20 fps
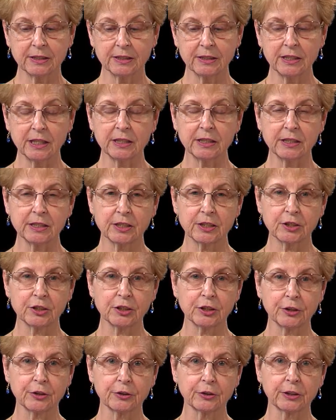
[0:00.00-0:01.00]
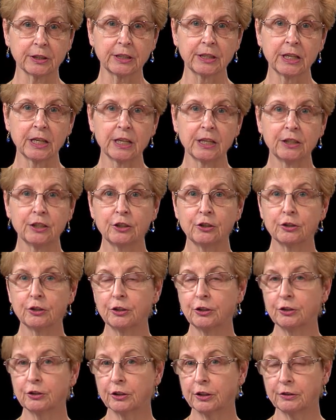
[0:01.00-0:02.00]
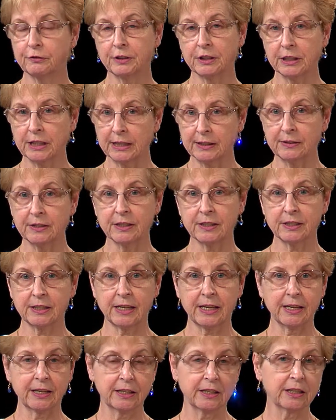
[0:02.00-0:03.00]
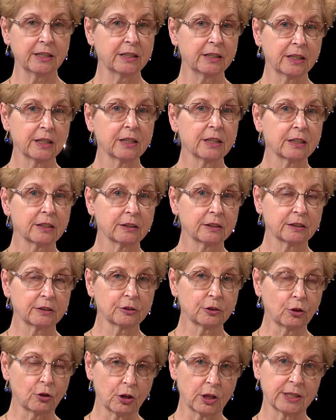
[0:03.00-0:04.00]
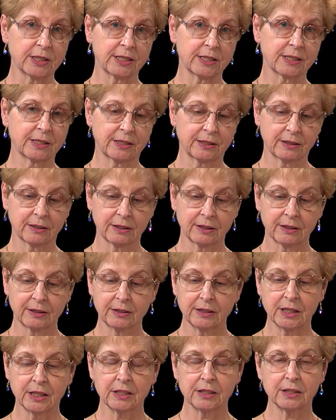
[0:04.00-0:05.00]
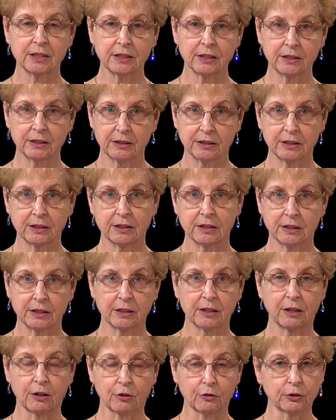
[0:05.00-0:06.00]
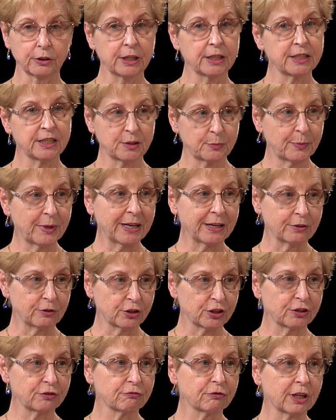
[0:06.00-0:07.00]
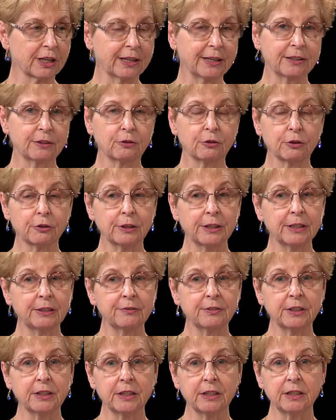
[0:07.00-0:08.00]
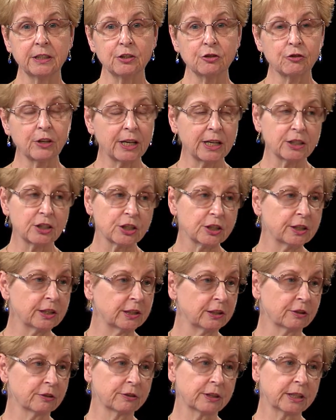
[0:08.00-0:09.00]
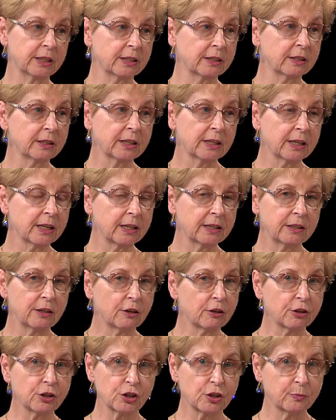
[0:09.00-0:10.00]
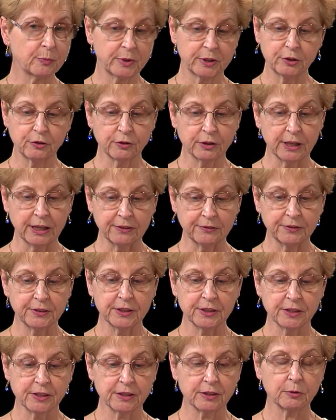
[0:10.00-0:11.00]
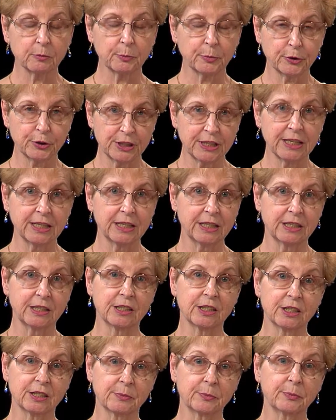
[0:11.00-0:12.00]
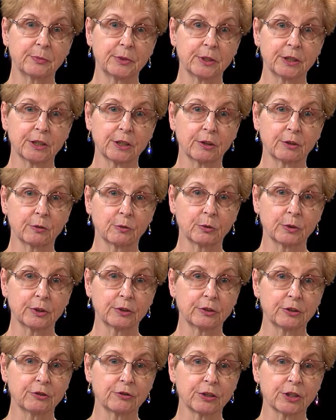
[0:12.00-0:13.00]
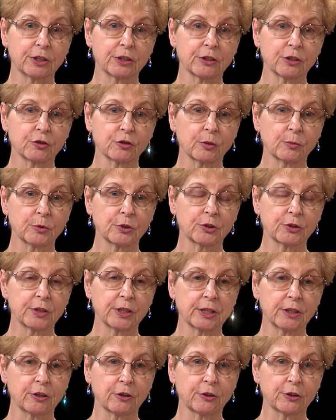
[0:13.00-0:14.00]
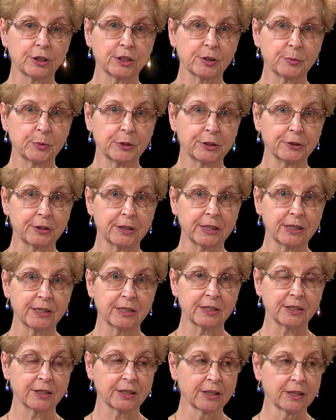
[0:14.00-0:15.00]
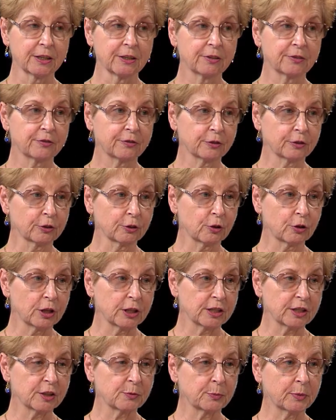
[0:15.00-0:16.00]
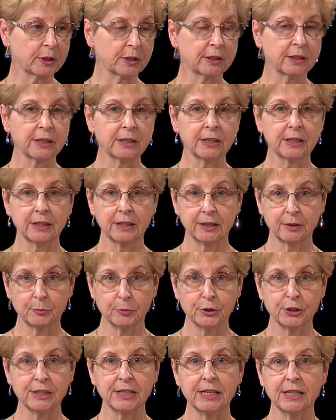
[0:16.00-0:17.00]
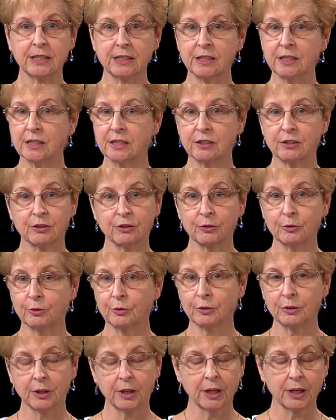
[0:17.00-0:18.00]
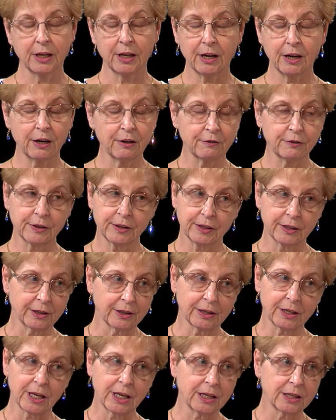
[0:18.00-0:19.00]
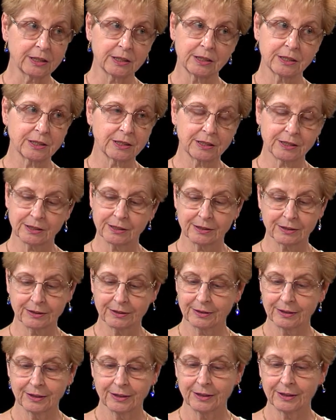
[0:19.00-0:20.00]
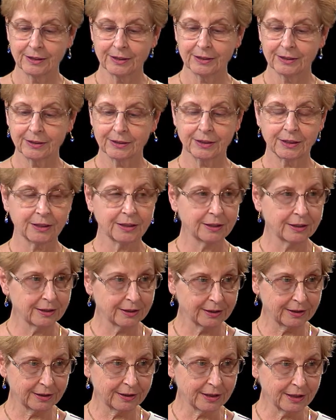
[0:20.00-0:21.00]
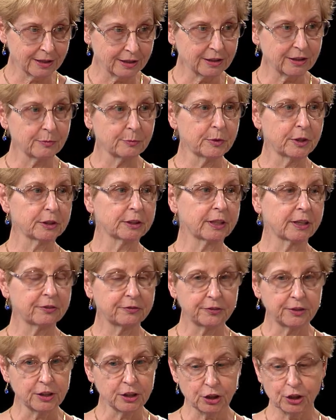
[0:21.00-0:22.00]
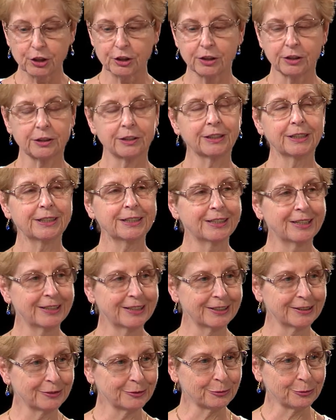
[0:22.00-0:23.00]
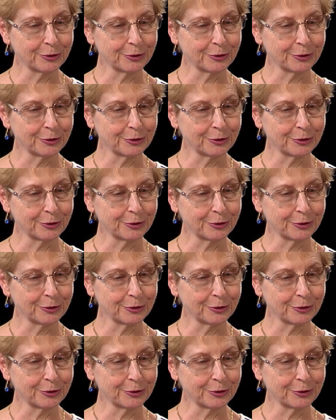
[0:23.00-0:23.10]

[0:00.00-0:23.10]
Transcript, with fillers: not necessarily, you, you can relate this to any loss, not only Not just a spouse, spouse right? right. Mm -hmm. Or mm-hmm. even any tragedy or mm -hmm. any mm-hmm. any hardship in your life. This pertains. Mm -hmm. You mm-hmm. know, we're using the scriptures and our experience for loss, but it pertains to everything. God's it's God's multifunctional. oh yeah,